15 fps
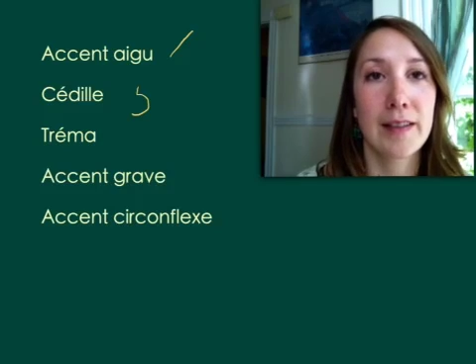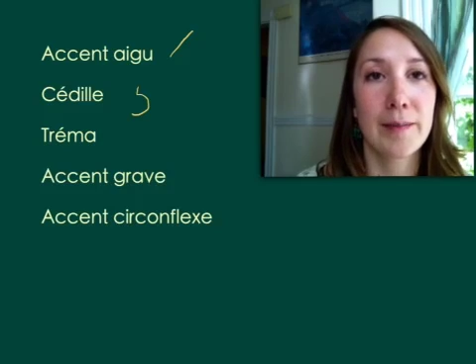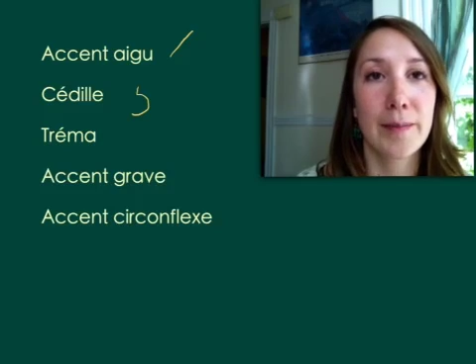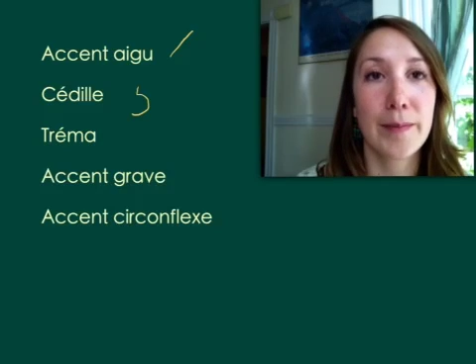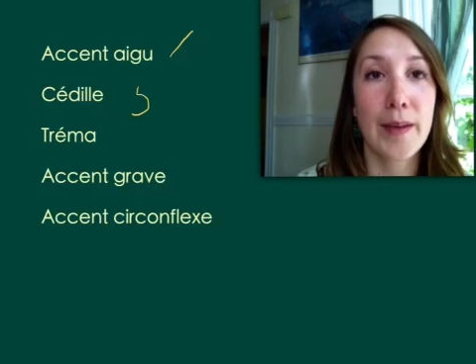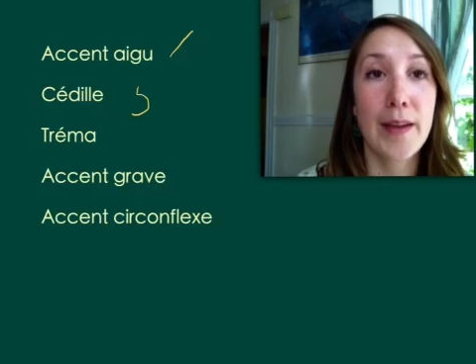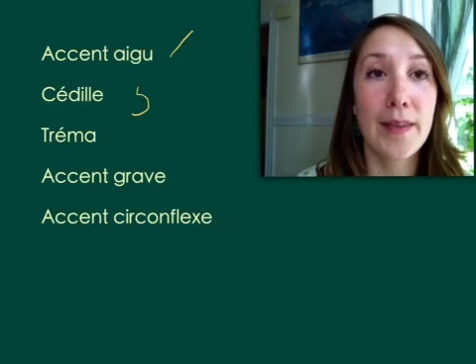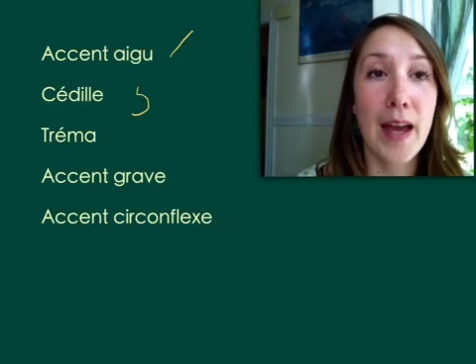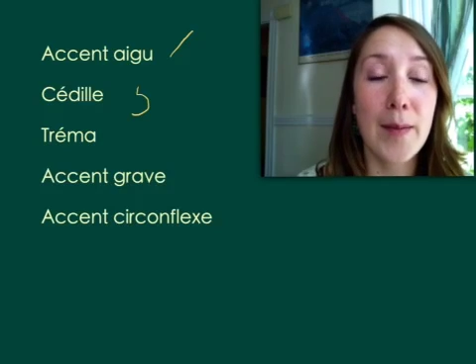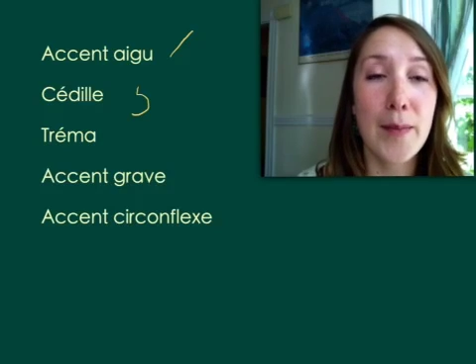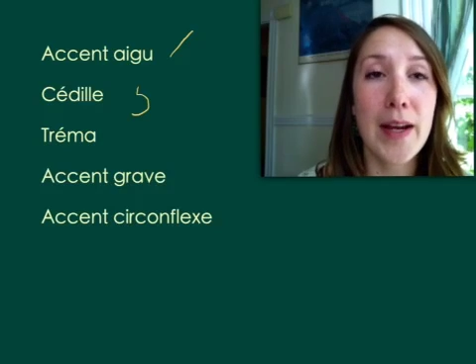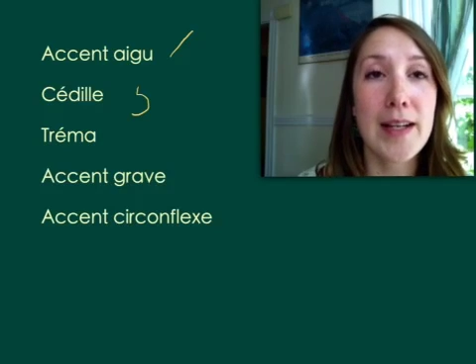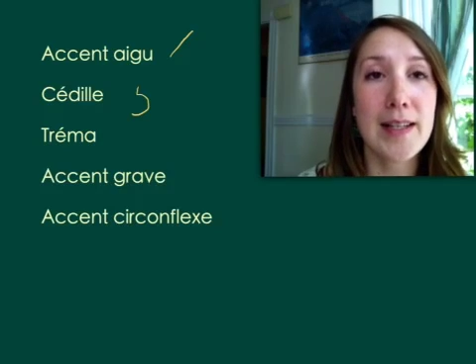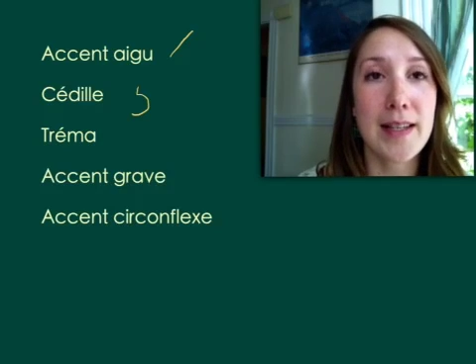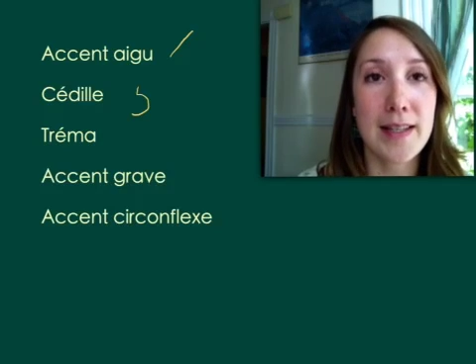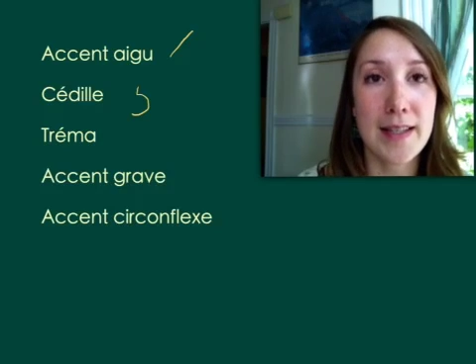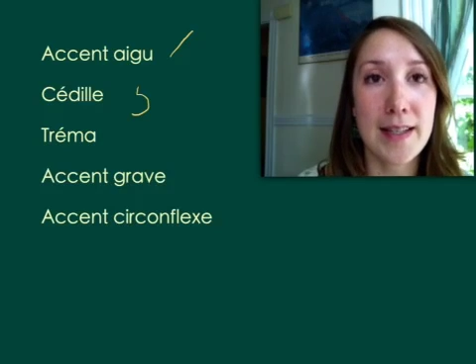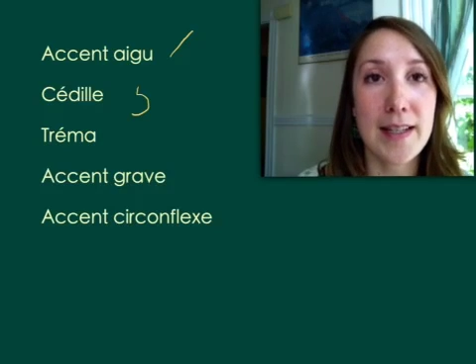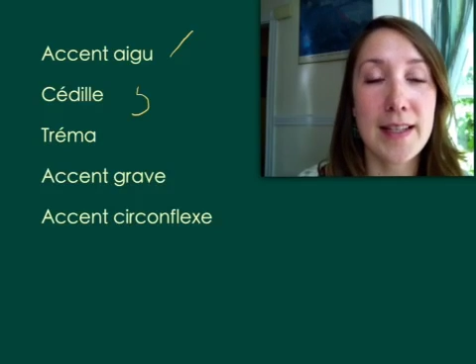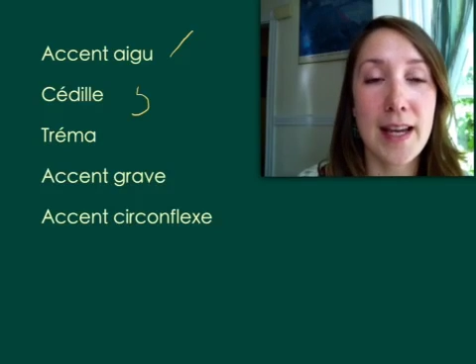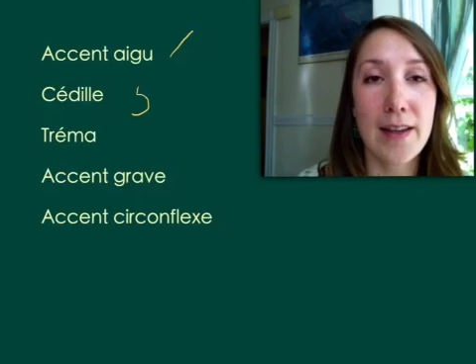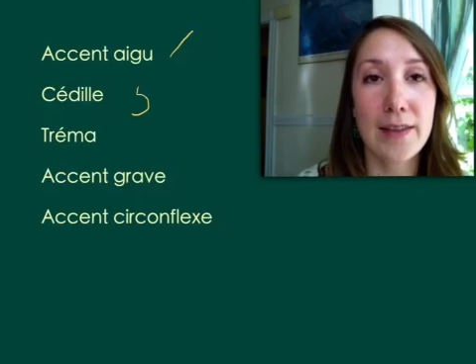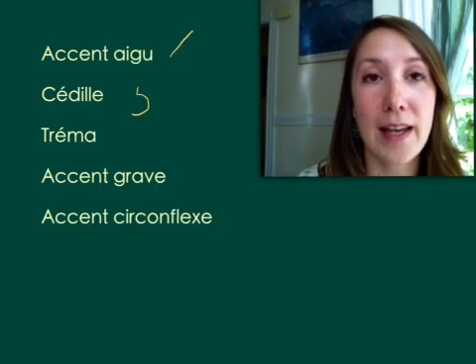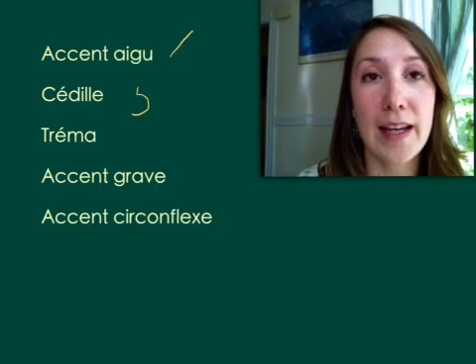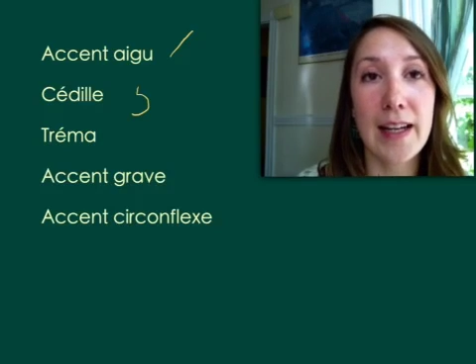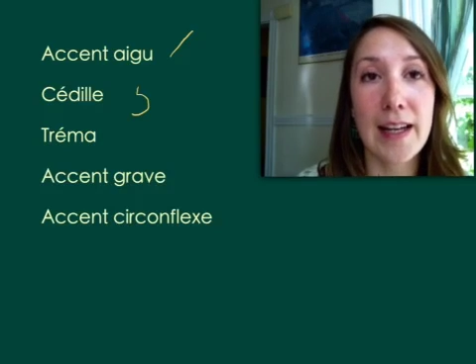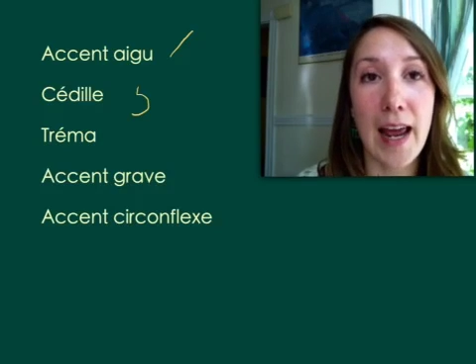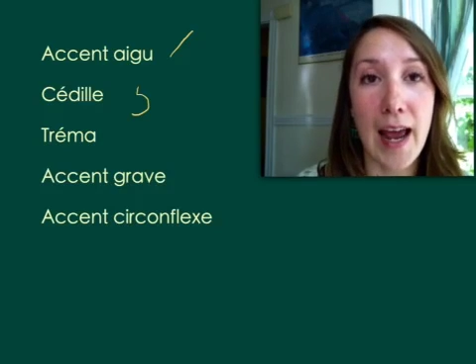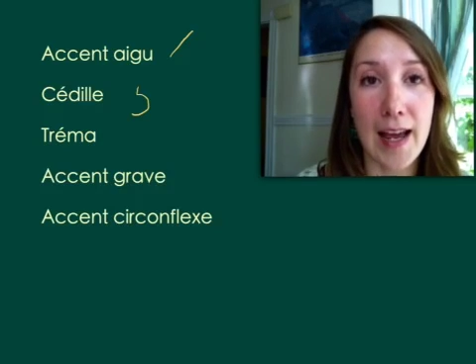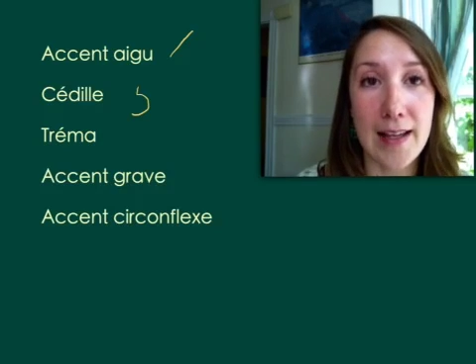And that makes the C sound like
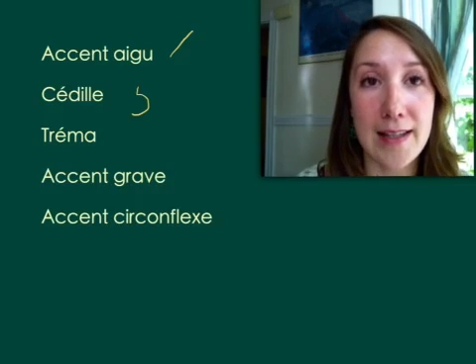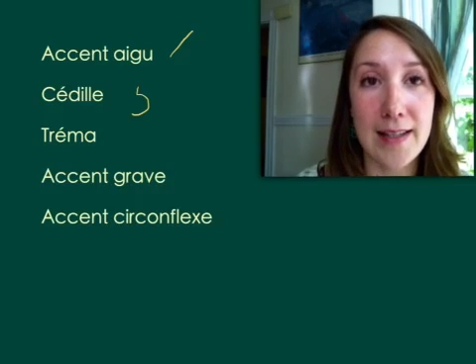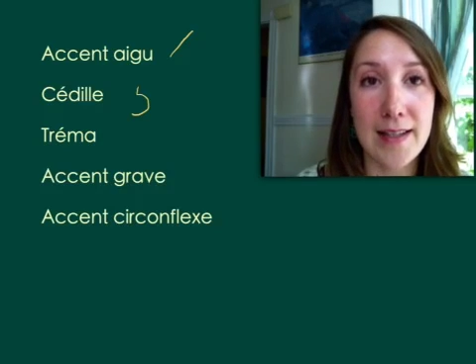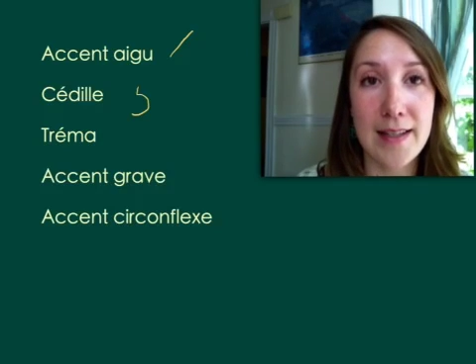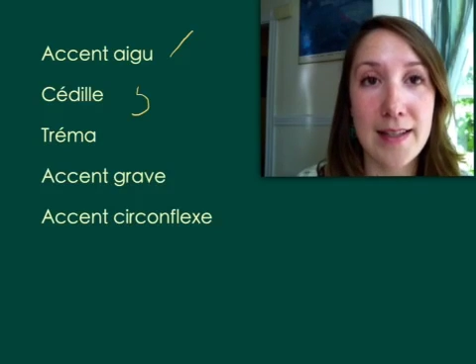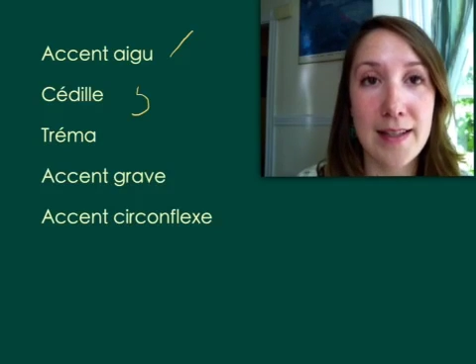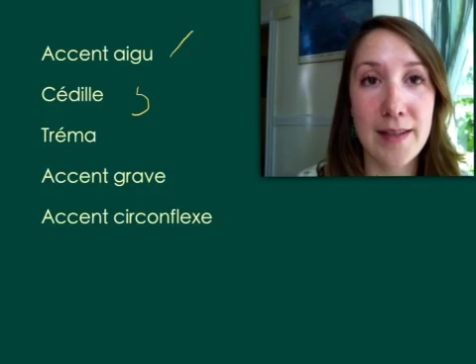an S.